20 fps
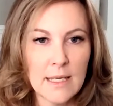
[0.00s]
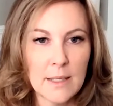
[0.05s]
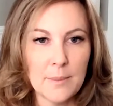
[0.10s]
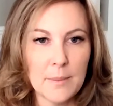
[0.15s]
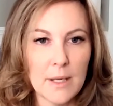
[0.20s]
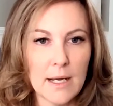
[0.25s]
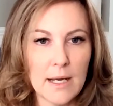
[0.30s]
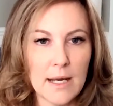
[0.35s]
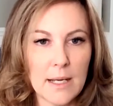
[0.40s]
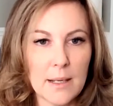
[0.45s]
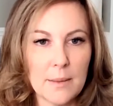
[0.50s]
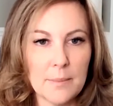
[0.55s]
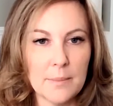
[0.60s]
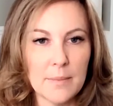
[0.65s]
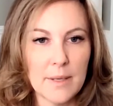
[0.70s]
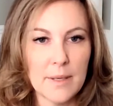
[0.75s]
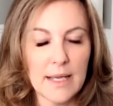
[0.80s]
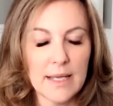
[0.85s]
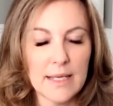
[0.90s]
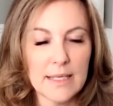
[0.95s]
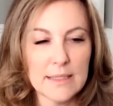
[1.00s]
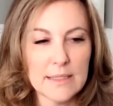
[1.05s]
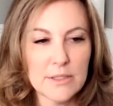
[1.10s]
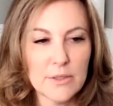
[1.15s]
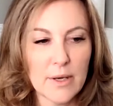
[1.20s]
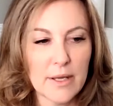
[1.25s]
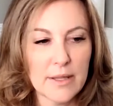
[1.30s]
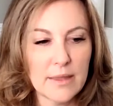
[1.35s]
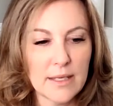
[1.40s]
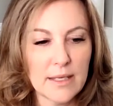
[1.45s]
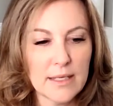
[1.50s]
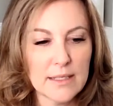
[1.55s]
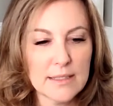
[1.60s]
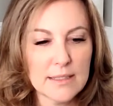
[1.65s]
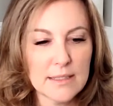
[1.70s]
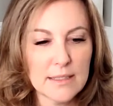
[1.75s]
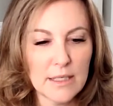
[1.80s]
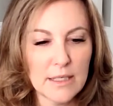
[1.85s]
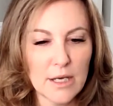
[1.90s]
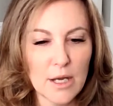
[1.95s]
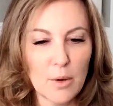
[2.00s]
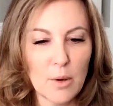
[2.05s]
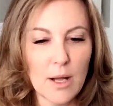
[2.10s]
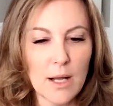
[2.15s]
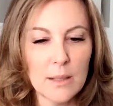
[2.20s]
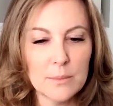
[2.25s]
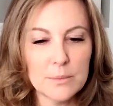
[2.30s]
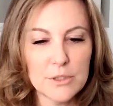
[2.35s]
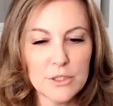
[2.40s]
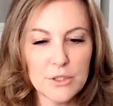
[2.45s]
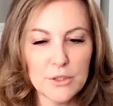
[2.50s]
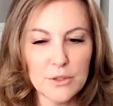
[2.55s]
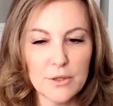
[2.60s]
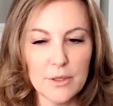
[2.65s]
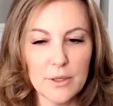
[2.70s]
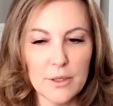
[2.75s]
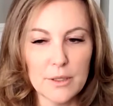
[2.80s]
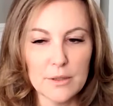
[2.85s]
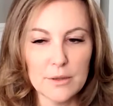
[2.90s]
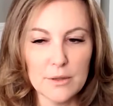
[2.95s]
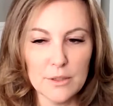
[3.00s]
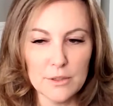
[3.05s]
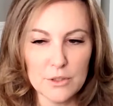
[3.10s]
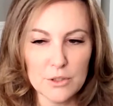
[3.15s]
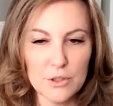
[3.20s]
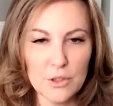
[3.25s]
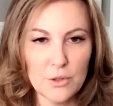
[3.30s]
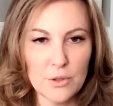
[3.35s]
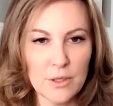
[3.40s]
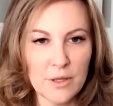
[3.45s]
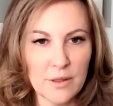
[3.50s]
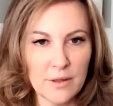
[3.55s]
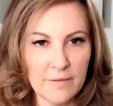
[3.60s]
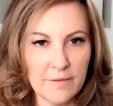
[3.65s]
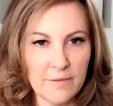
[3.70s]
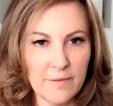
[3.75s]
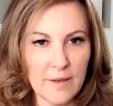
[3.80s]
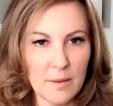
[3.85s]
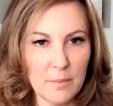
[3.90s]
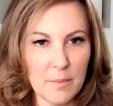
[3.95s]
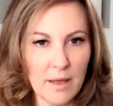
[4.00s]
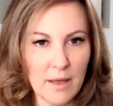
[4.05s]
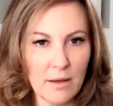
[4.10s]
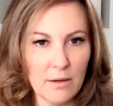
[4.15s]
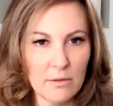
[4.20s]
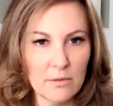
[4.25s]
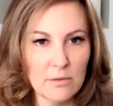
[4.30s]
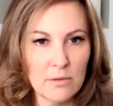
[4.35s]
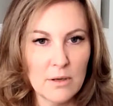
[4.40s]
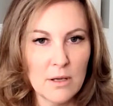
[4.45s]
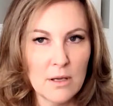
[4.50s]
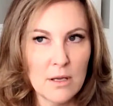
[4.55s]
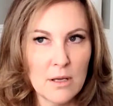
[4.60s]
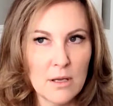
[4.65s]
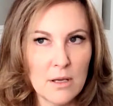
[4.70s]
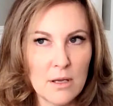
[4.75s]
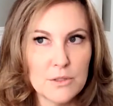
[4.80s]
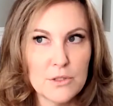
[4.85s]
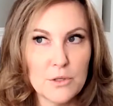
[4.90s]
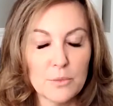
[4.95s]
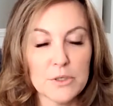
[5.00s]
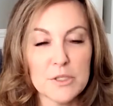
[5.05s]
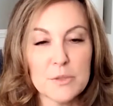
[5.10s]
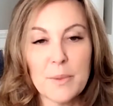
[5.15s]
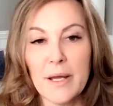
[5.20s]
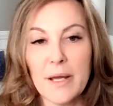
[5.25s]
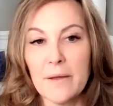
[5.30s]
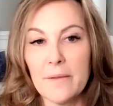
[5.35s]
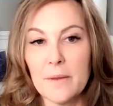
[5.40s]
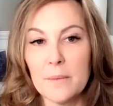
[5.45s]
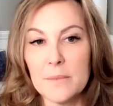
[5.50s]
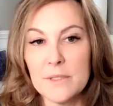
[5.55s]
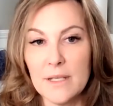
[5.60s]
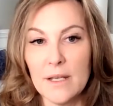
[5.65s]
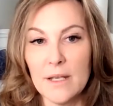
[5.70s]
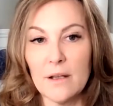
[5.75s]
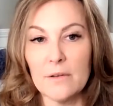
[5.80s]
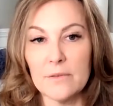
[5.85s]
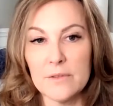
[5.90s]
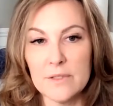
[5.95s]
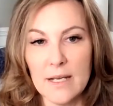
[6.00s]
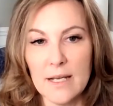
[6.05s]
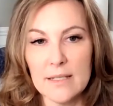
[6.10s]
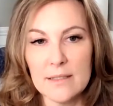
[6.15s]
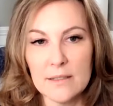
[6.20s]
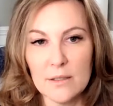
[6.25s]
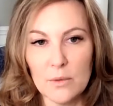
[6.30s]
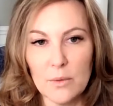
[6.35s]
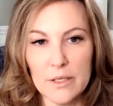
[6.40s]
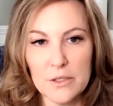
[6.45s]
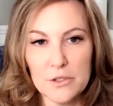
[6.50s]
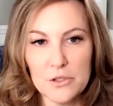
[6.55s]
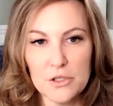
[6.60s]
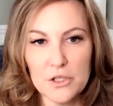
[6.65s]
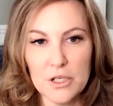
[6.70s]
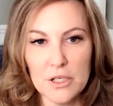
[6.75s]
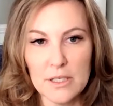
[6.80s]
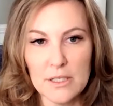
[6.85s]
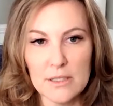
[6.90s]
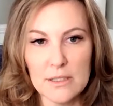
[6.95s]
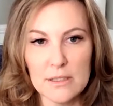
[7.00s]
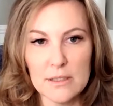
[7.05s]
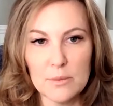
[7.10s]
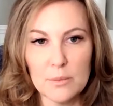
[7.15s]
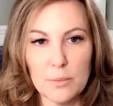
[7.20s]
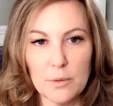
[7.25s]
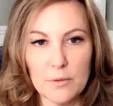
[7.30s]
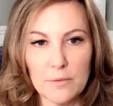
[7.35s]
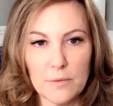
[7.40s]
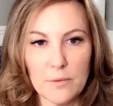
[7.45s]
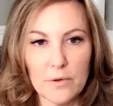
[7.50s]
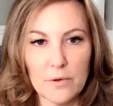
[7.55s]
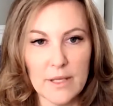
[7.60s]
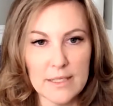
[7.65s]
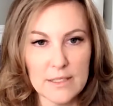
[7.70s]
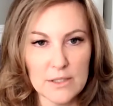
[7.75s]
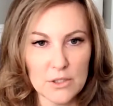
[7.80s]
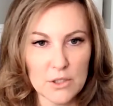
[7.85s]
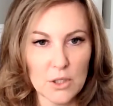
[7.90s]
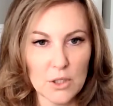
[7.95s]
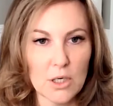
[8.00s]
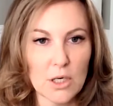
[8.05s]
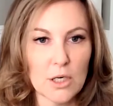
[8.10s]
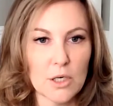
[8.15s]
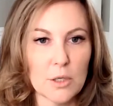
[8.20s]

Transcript: Um, and so I think it's you know up to the the student, the female, to respect themselves and ask the questions before they start